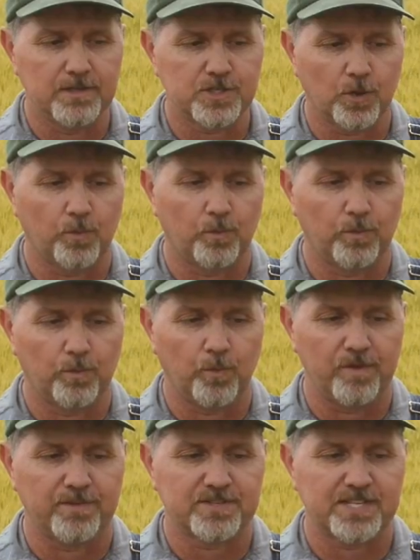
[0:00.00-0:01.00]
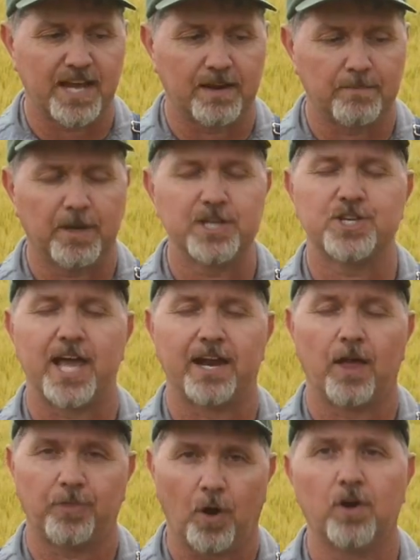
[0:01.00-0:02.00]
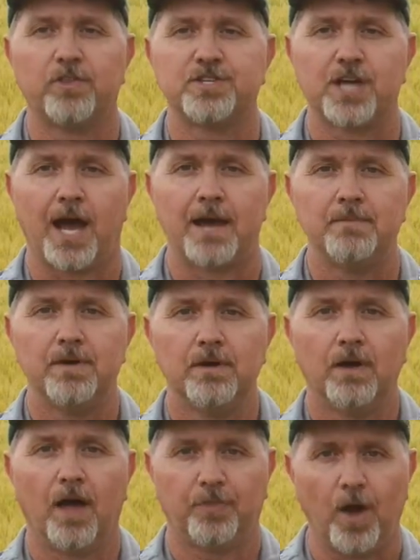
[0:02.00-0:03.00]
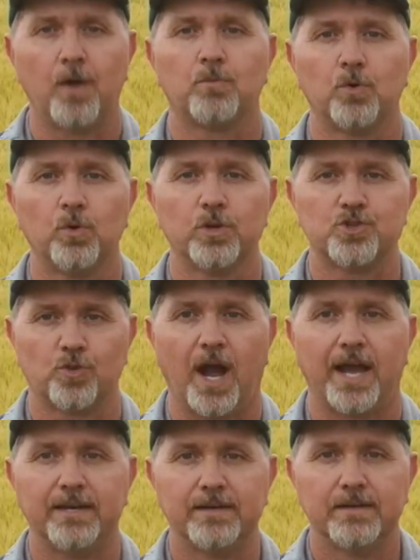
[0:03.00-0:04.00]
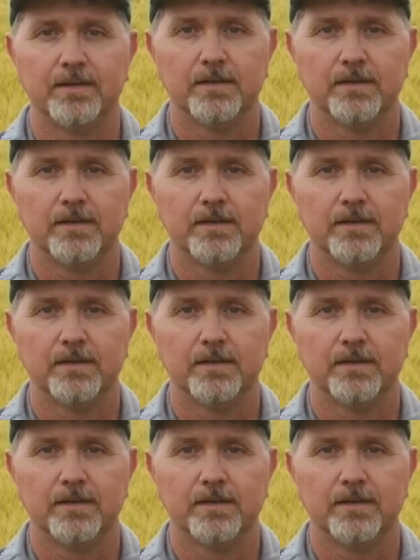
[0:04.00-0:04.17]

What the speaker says: So we've established that 1/3 of the time, a thumb rule is right.